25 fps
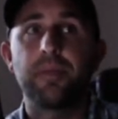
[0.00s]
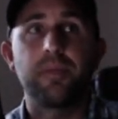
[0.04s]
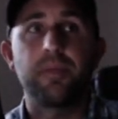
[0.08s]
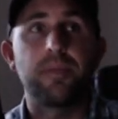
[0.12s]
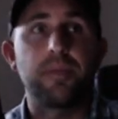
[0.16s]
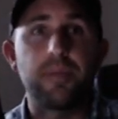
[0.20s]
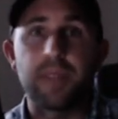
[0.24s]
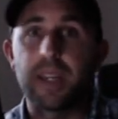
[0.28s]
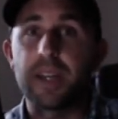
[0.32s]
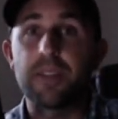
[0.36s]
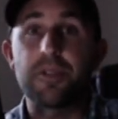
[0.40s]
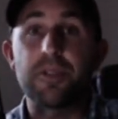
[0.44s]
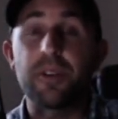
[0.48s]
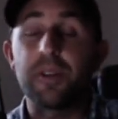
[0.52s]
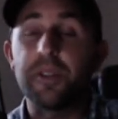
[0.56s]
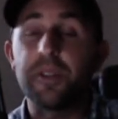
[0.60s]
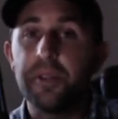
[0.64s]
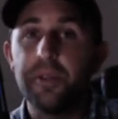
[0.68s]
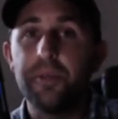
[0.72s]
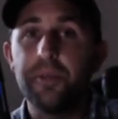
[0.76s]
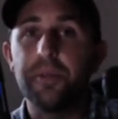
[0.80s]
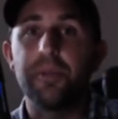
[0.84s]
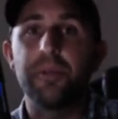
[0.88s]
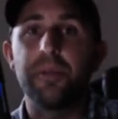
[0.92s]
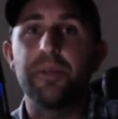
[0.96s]
that's on
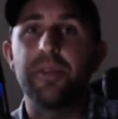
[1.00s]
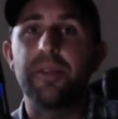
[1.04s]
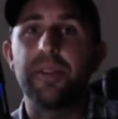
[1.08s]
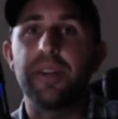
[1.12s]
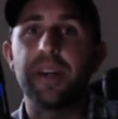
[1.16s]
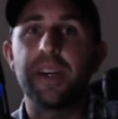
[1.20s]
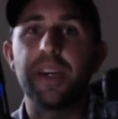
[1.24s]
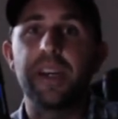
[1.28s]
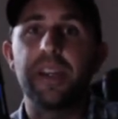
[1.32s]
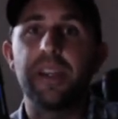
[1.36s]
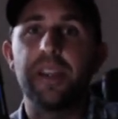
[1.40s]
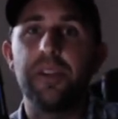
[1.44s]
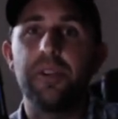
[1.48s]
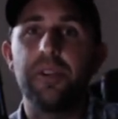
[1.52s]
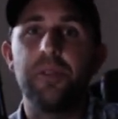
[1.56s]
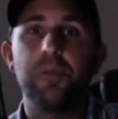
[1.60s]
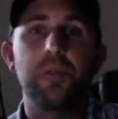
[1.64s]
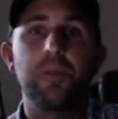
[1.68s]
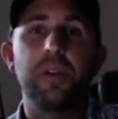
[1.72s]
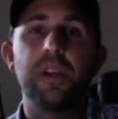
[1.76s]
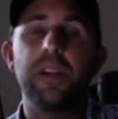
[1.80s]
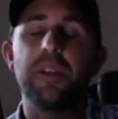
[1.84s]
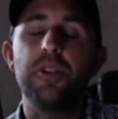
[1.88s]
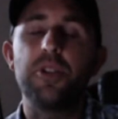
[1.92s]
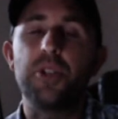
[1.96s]
you. Like you
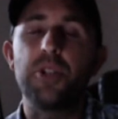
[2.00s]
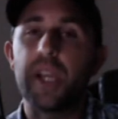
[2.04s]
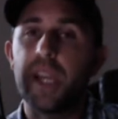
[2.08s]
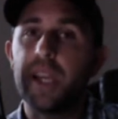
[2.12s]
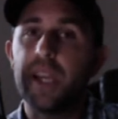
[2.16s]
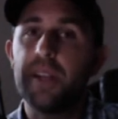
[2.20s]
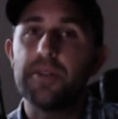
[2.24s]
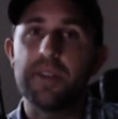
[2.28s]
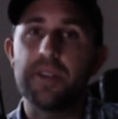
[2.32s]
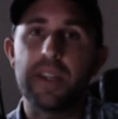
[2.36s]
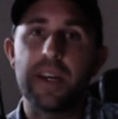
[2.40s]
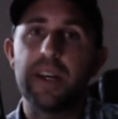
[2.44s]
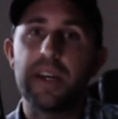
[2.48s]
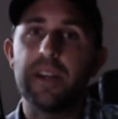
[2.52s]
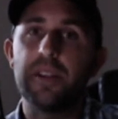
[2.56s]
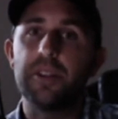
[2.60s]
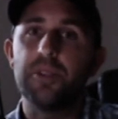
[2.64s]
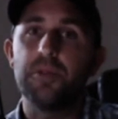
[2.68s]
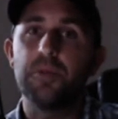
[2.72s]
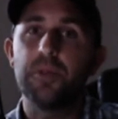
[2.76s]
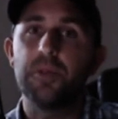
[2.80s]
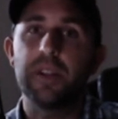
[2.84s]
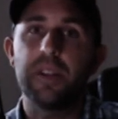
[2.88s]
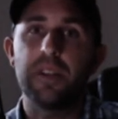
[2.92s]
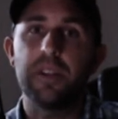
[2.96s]
can change that.
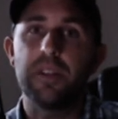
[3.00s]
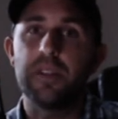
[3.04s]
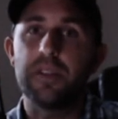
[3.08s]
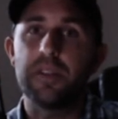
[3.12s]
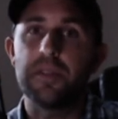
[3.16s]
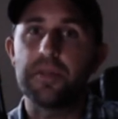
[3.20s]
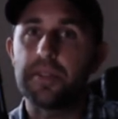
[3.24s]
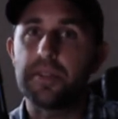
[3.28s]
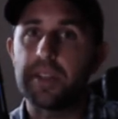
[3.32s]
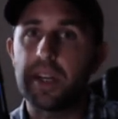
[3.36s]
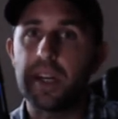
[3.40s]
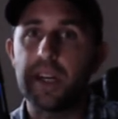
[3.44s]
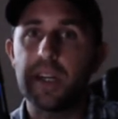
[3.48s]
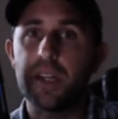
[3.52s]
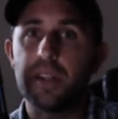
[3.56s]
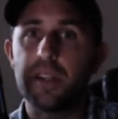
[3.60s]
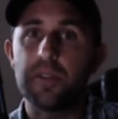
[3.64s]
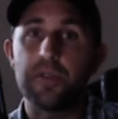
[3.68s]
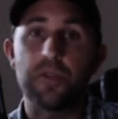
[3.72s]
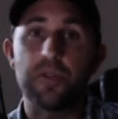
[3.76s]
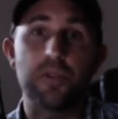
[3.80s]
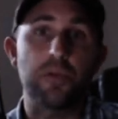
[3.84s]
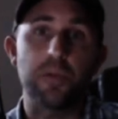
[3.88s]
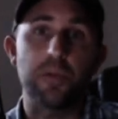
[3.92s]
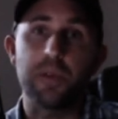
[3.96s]
You can decide
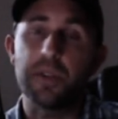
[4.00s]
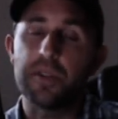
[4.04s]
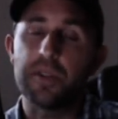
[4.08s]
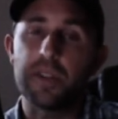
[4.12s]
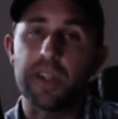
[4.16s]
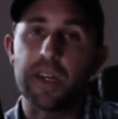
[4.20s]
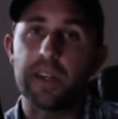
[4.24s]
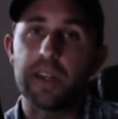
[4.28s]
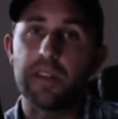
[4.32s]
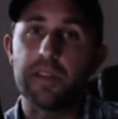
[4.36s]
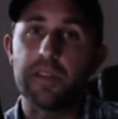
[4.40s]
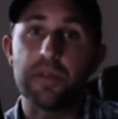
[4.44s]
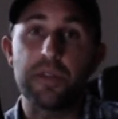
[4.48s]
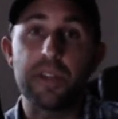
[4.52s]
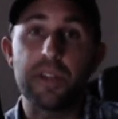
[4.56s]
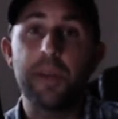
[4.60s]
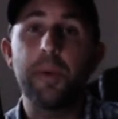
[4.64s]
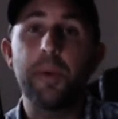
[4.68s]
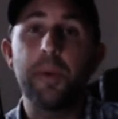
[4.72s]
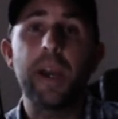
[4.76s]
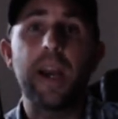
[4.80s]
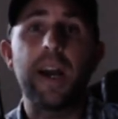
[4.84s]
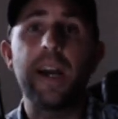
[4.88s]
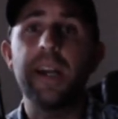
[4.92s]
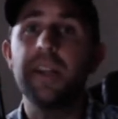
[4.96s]
to switch that. The same
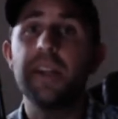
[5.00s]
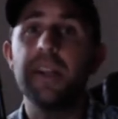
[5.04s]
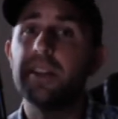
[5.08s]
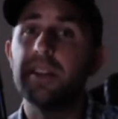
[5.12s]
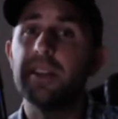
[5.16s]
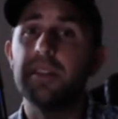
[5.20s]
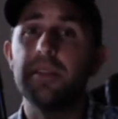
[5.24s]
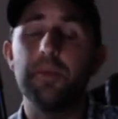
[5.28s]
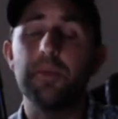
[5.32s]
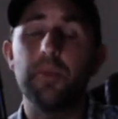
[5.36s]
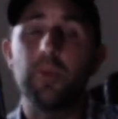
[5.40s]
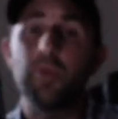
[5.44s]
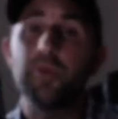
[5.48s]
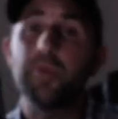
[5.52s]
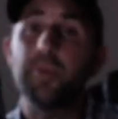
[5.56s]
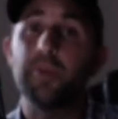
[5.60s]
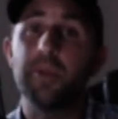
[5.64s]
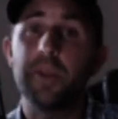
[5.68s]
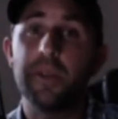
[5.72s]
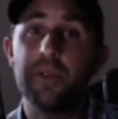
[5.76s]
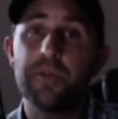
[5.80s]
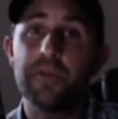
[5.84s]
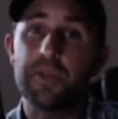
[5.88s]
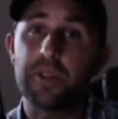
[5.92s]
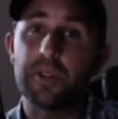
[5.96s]
way I did
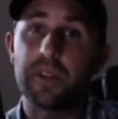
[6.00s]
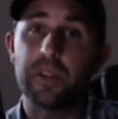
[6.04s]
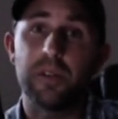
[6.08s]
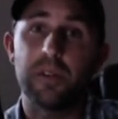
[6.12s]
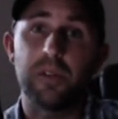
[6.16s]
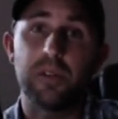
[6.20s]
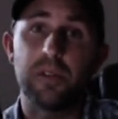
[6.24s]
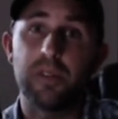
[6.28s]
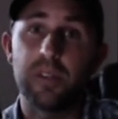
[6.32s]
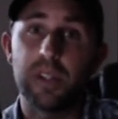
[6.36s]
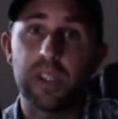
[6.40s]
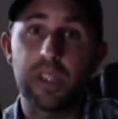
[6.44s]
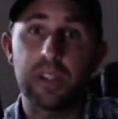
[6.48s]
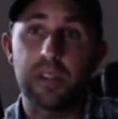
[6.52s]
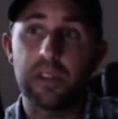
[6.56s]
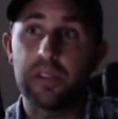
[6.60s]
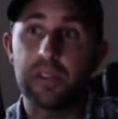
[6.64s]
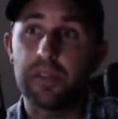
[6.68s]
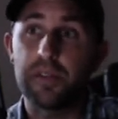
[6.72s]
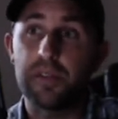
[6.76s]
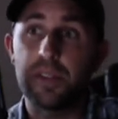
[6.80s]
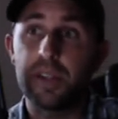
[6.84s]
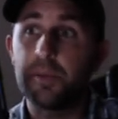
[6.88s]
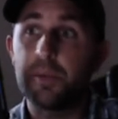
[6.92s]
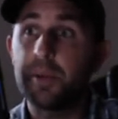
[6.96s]
multiple years ago, and the
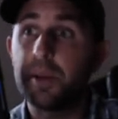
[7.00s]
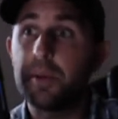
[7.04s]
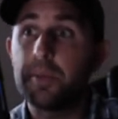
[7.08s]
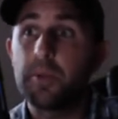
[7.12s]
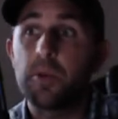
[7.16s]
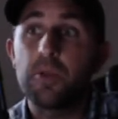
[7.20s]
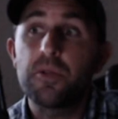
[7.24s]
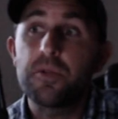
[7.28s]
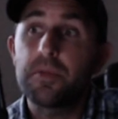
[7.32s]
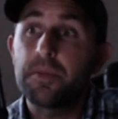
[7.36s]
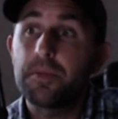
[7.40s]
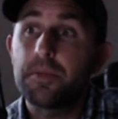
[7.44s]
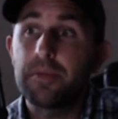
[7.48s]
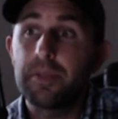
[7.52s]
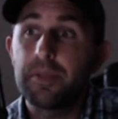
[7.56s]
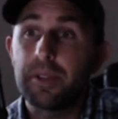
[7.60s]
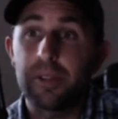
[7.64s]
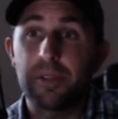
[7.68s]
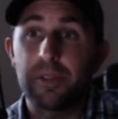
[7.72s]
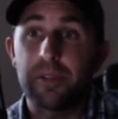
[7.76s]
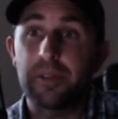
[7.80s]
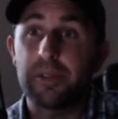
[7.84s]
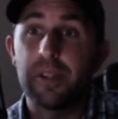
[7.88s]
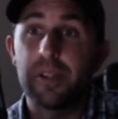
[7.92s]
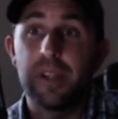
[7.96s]
same way multiple, you
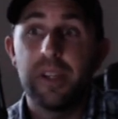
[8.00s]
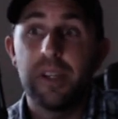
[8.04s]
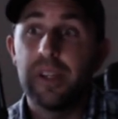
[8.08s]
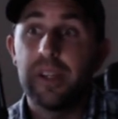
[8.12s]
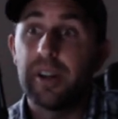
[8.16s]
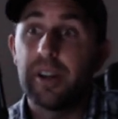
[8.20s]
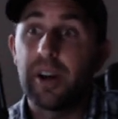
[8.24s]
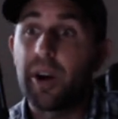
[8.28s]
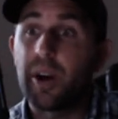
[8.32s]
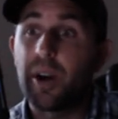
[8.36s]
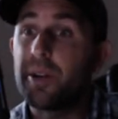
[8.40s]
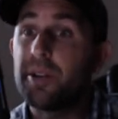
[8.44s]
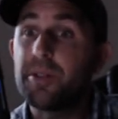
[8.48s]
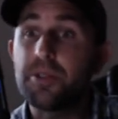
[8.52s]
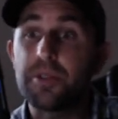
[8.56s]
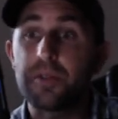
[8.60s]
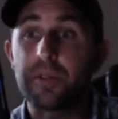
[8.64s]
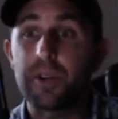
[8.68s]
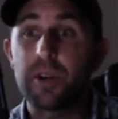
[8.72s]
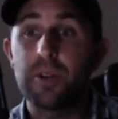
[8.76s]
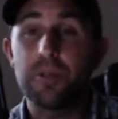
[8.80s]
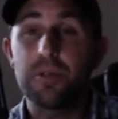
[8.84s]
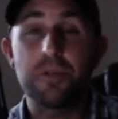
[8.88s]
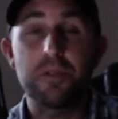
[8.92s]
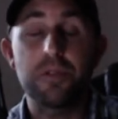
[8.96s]
know, hundreds of
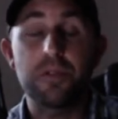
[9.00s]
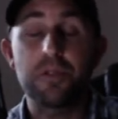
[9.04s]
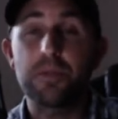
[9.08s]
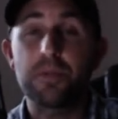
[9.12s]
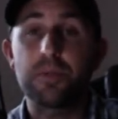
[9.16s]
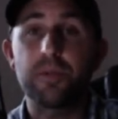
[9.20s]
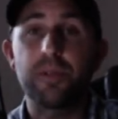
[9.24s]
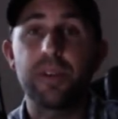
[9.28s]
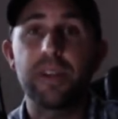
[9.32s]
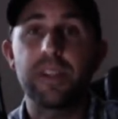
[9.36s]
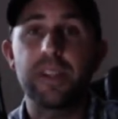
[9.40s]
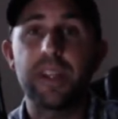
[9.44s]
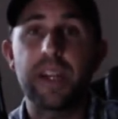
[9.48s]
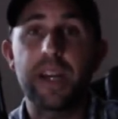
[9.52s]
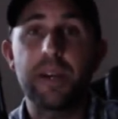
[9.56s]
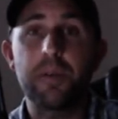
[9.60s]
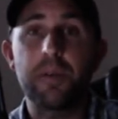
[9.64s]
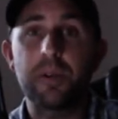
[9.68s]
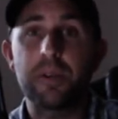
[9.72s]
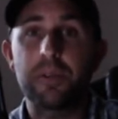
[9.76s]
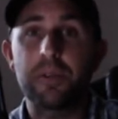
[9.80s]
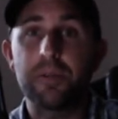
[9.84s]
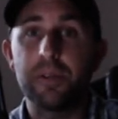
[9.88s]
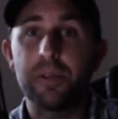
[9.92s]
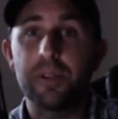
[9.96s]
coaches at this point that I
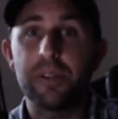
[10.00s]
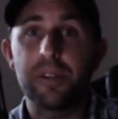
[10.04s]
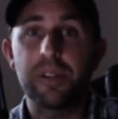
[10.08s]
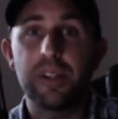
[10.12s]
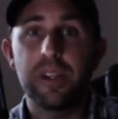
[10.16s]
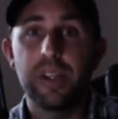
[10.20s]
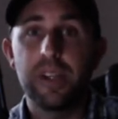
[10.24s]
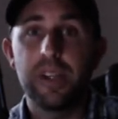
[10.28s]
work with